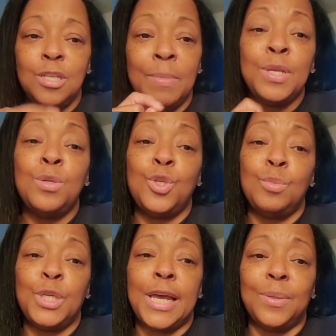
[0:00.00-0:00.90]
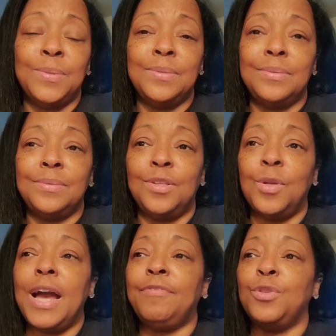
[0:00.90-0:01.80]
to my YouTube channel.
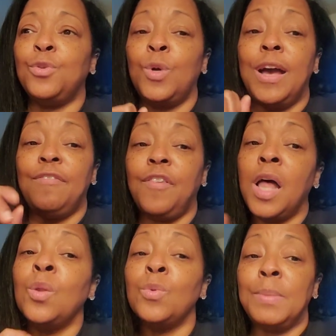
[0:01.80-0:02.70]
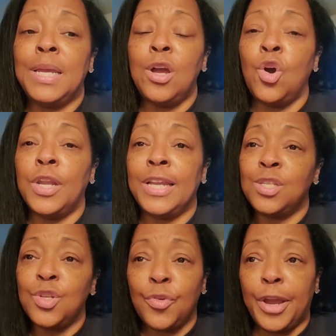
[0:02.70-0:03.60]
You have to have followed me on
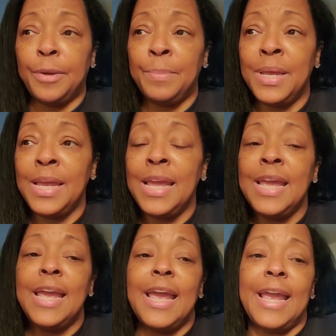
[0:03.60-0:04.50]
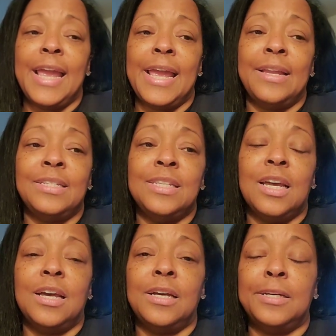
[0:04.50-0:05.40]
Instagram and
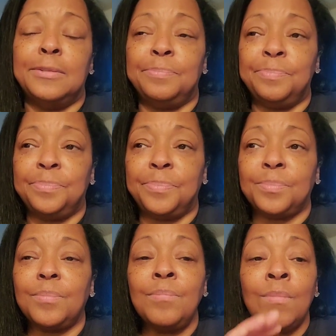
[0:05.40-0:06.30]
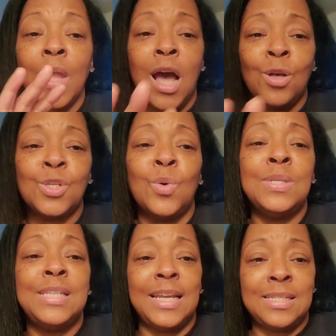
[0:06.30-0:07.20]
also
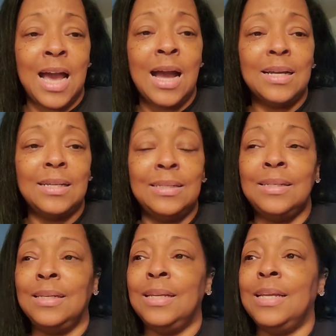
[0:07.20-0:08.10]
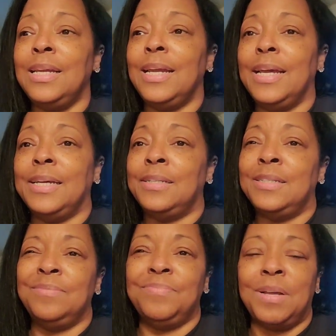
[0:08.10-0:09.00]
on TikTok.
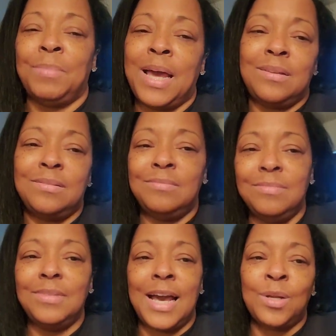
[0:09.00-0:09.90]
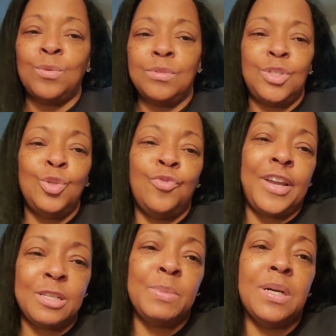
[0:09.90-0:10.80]
I don't do
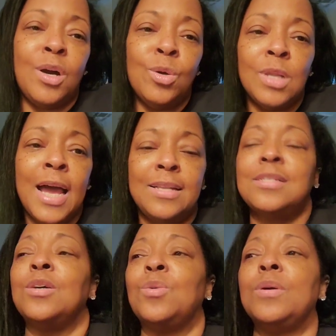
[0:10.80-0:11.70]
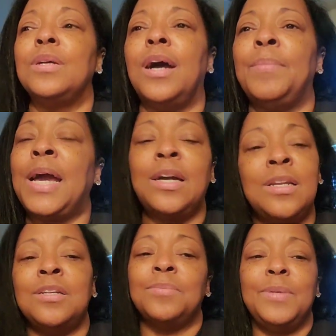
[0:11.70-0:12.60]
Facebook a whole lot, so I'm not
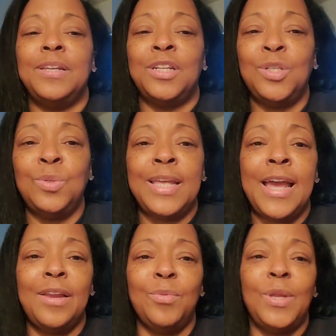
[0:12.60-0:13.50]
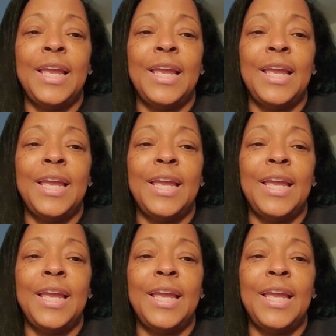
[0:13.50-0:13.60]
gonna include that